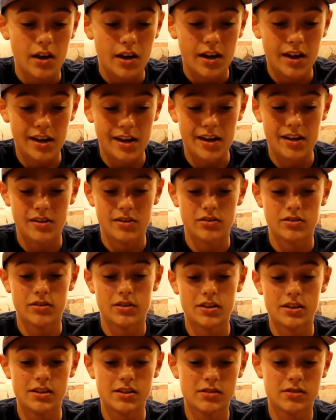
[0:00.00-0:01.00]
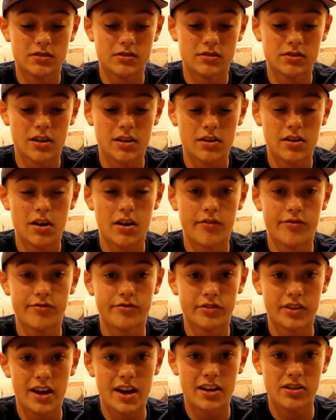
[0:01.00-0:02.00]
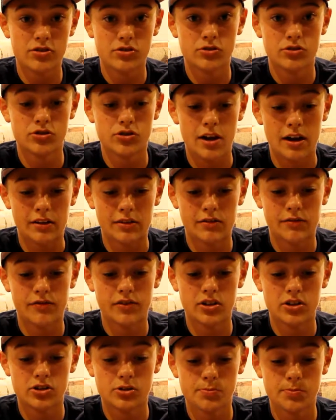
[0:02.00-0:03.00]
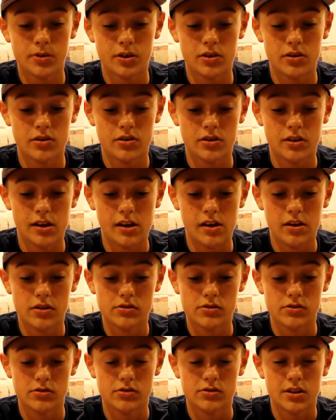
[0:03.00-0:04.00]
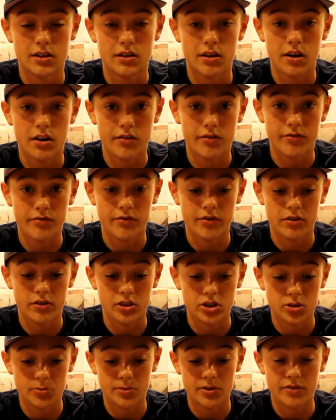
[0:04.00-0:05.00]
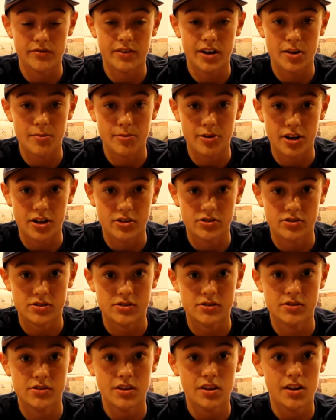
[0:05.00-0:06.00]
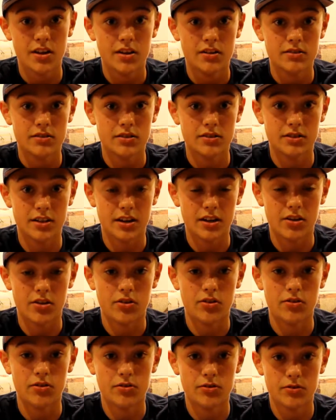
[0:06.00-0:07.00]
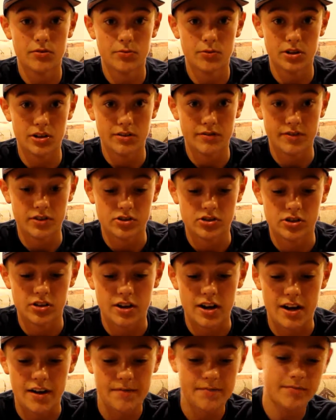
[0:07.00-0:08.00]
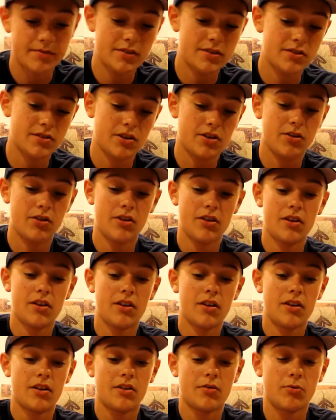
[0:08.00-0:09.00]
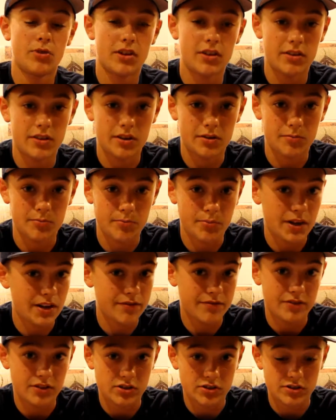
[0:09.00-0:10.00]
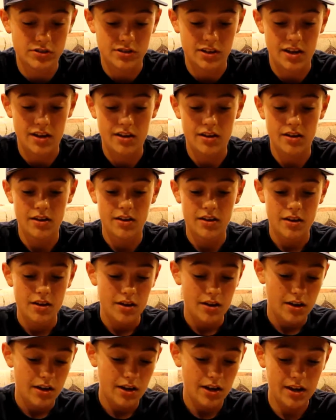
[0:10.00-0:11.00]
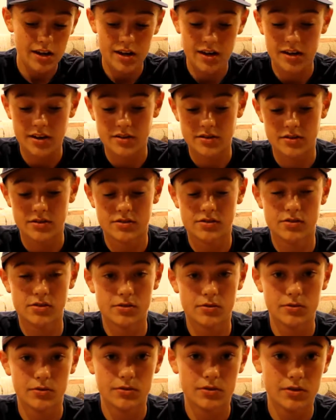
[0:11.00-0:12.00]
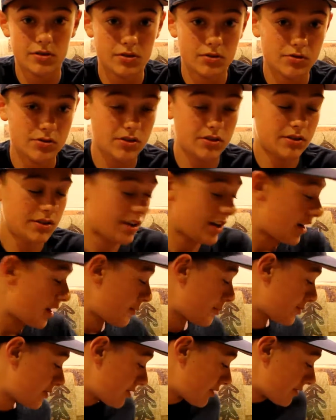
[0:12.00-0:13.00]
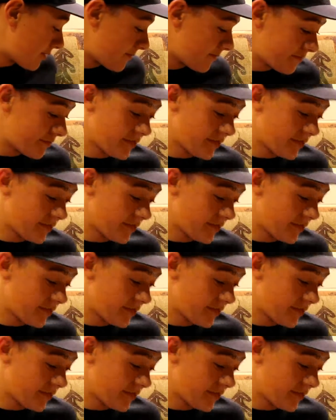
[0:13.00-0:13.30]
And these send off flash to attract fish, but they also send off a little bit of vibrations to tell where the fish are at, so where their bait fish is at. And so those are the types.